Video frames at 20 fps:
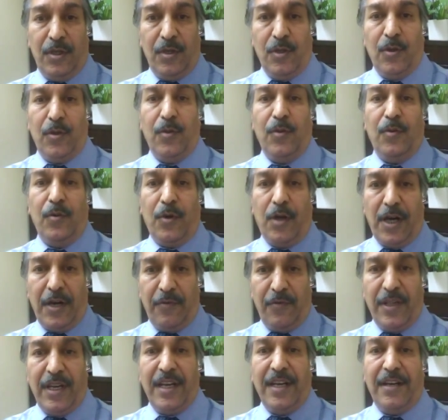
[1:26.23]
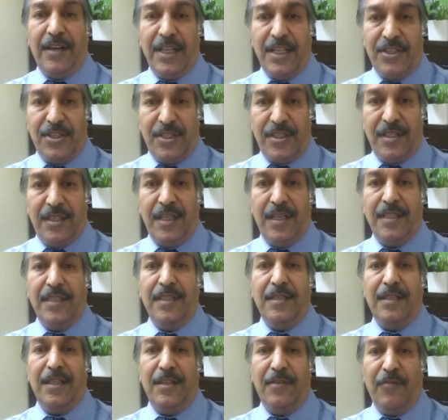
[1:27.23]
you know, are very rich
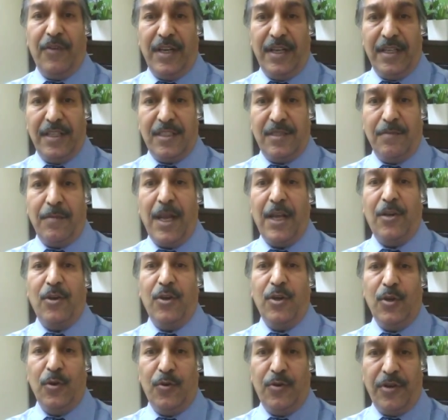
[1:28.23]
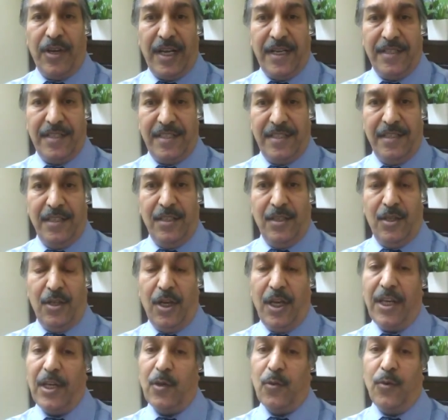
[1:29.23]
in, in various micronutrients,
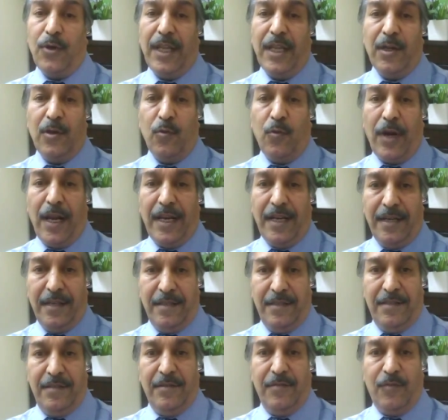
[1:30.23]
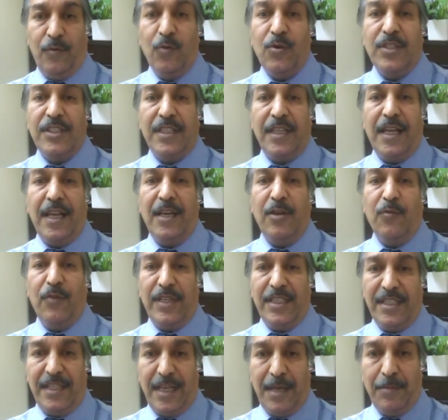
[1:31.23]
including wild fruits and
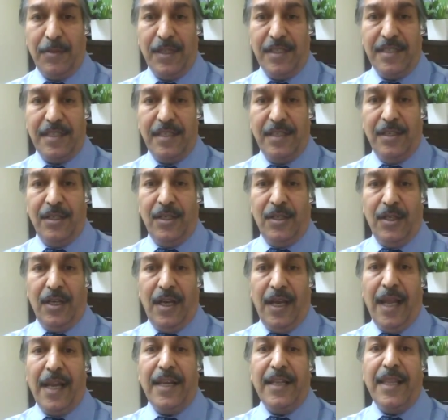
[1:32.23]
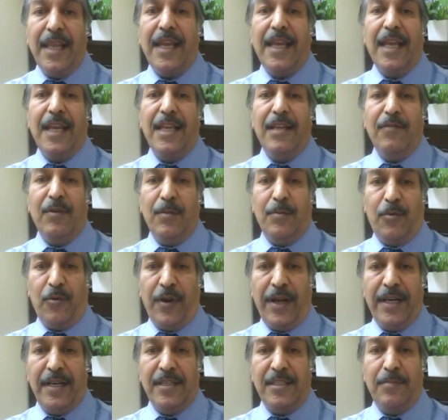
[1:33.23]
vegetables, and they can even
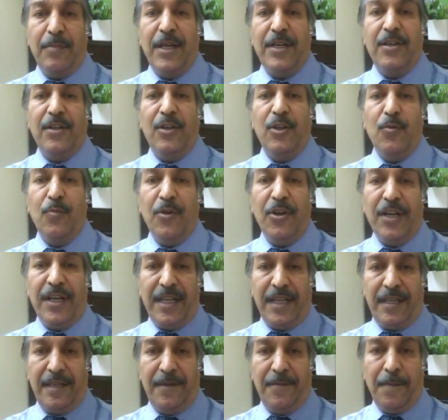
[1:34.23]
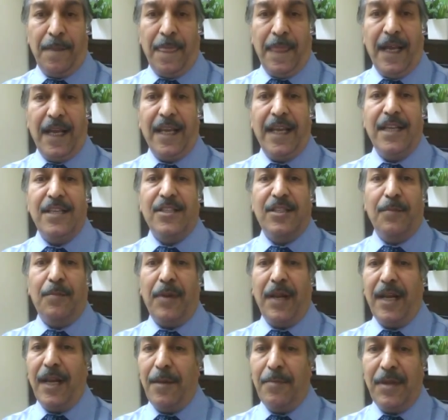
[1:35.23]
provide us better immunity against a
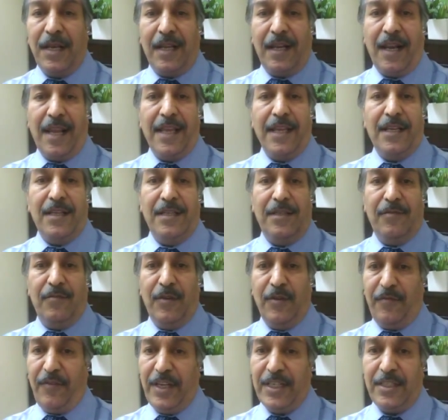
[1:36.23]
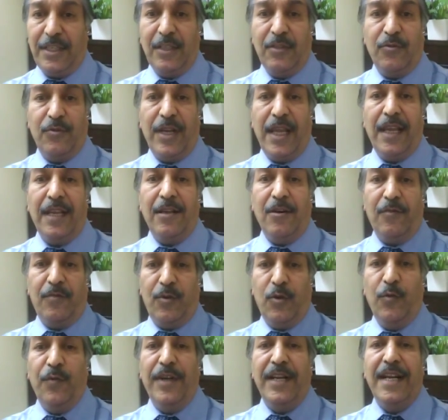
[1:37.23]
pandemic like we're facing today
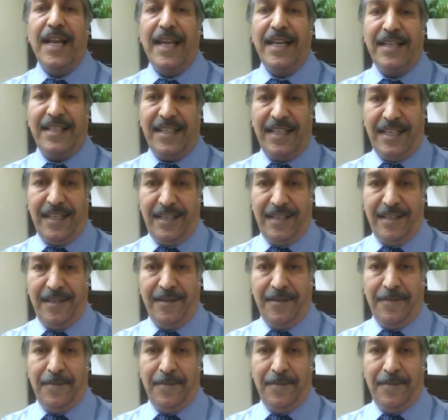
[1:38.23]
of COVID nineteen.